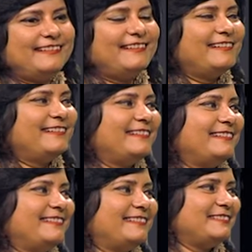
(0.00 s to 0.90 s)

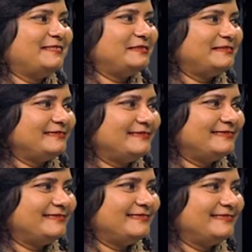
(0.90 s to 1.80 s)

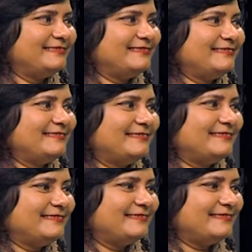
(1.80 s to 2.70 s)

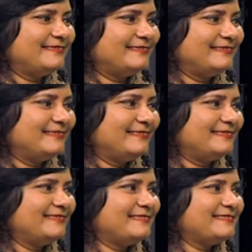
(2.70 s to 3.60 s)

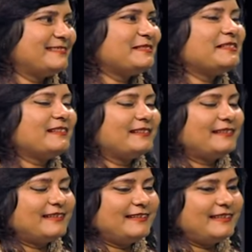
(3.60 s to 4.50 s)

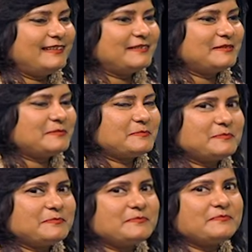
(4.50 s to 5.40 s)

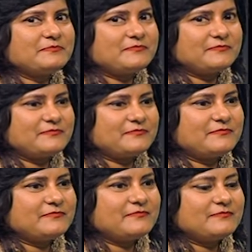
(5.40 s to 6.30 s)

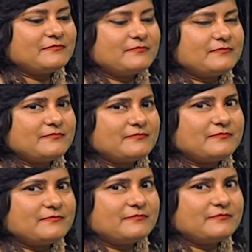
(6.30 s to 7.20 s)

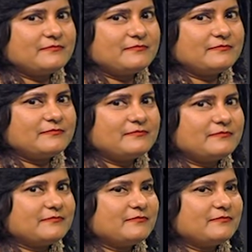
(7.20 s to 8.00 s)
[no speech]